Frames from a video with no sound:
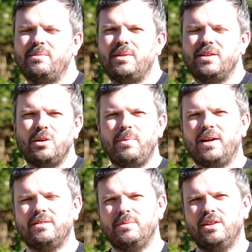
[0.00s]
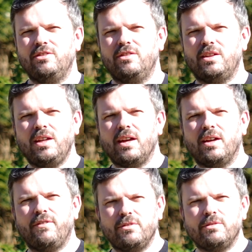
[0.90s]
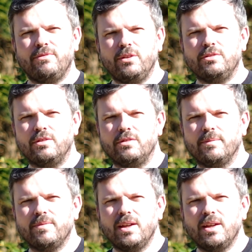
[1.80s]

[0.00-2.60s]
my mother got back to me and she said, yeah, I found some photos.